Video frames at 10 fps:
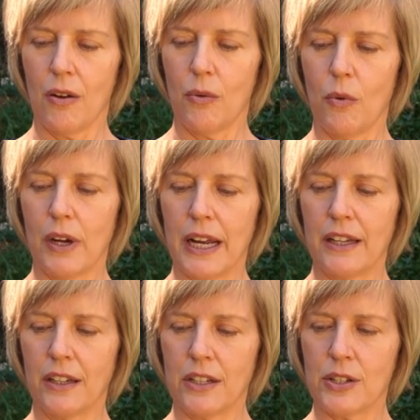what I
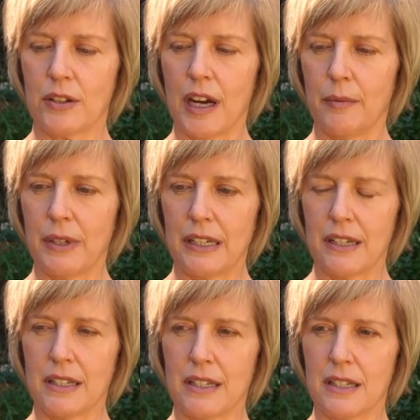could describe it
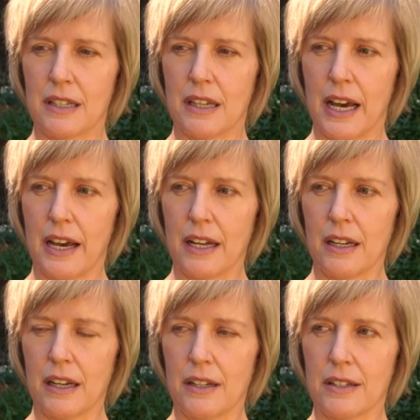is that
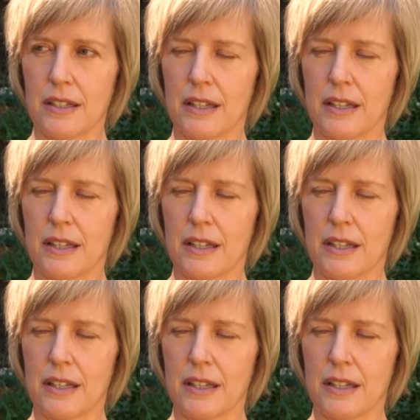I